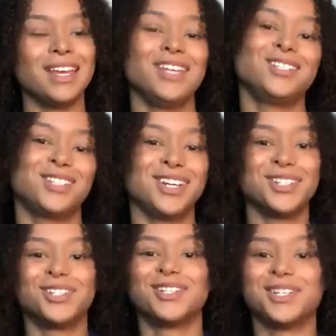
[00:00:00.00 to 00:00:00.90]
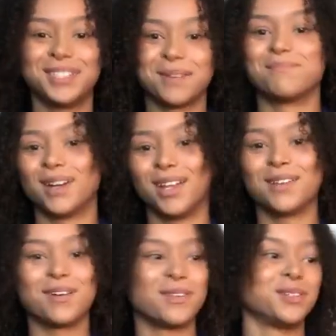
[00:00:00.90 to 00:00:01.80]
each insurance
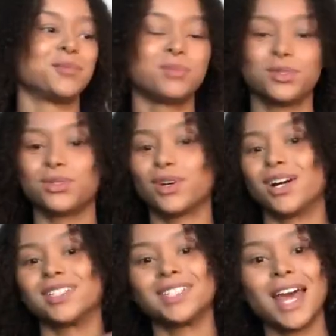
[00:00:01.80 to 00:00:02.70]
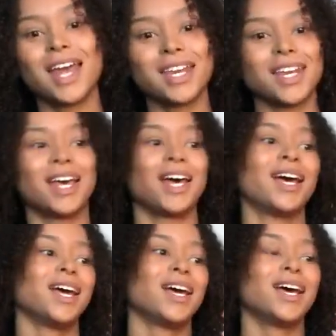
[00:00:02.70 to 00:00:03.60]
umbrella, whether it's Blue Cross, Aetna,
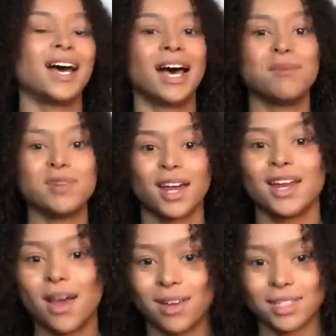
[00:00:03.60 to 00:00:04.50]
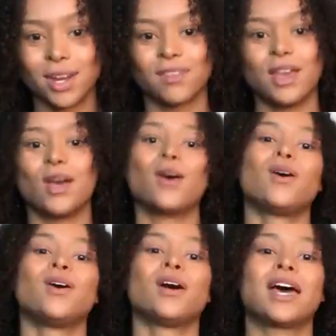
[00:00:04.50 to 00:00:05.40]
United Healthcare, they
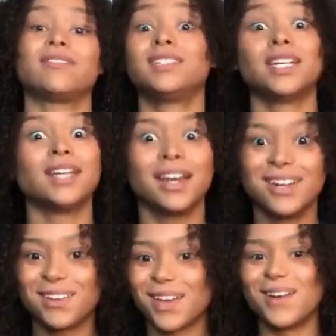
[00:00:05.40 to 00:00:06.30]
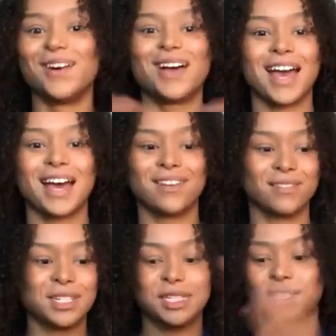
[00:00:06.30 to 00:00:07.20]
all have Cigna, they all
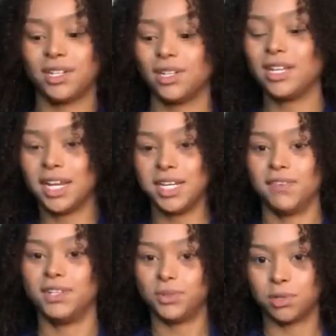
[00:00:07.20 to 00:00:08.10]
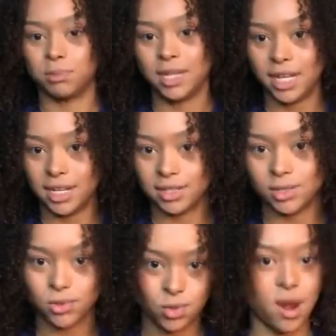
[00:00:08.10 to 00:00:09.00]
have little individual
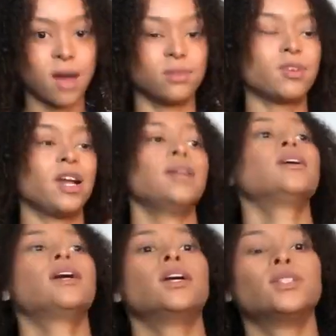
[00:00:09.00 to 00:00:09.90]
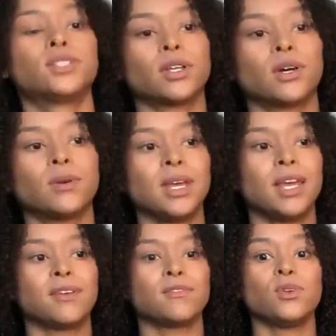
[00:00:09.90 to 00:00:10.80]
plans throughout, right? So
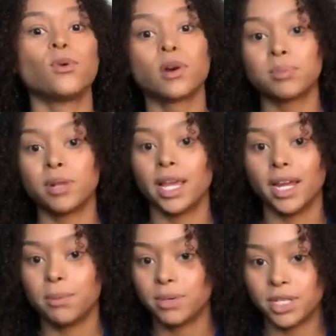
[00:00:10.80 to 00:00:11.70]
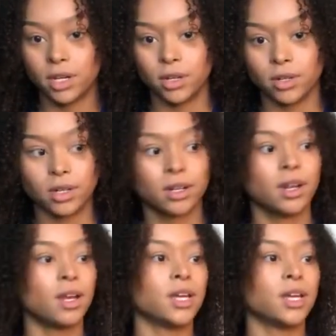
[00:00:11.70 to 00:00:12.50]
if your plan in particular